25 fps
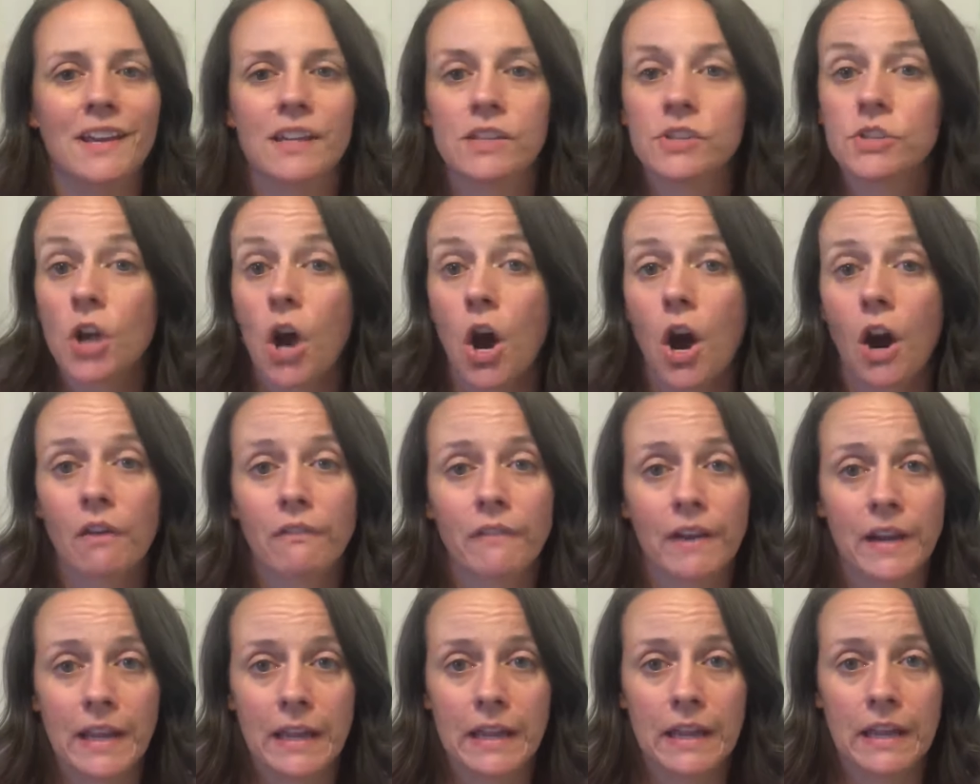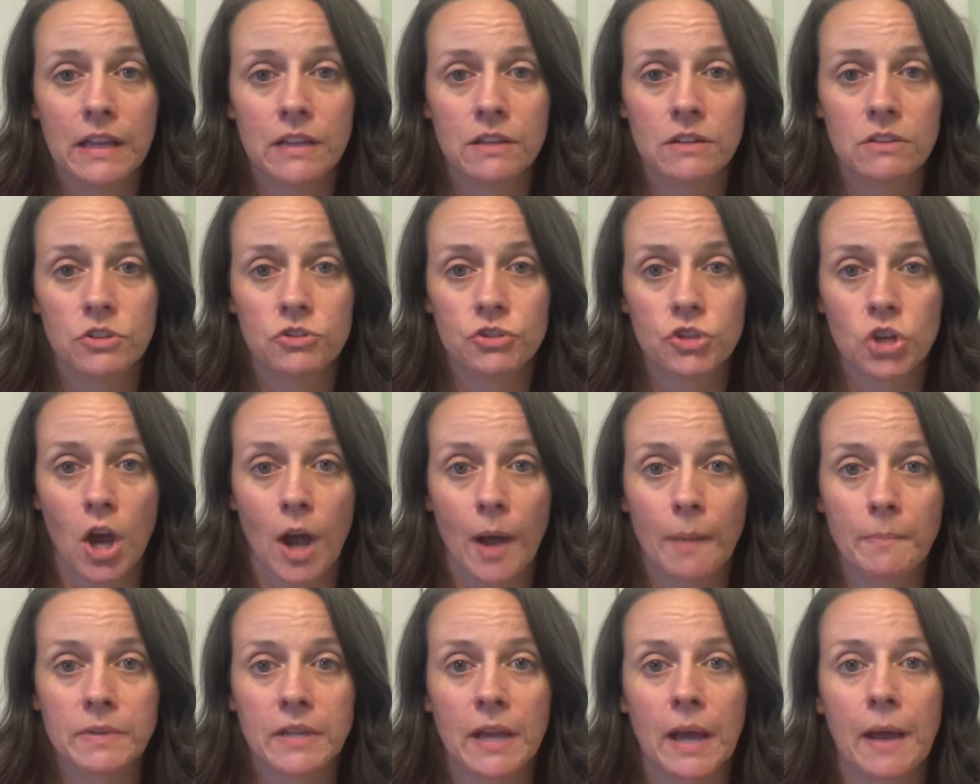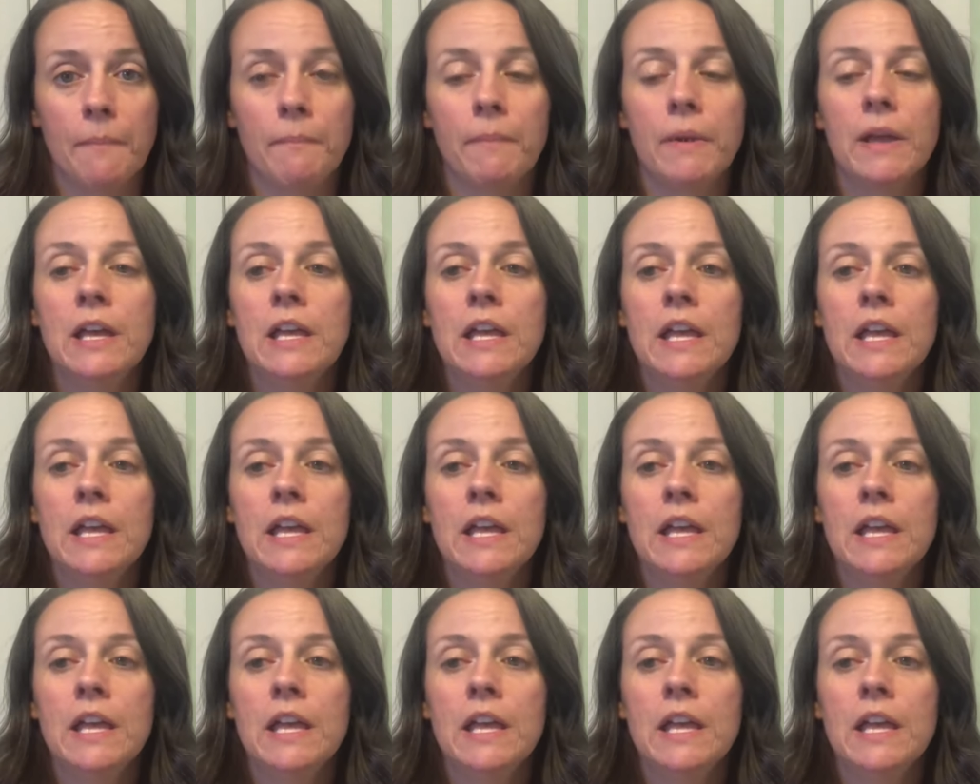it's already chopped up,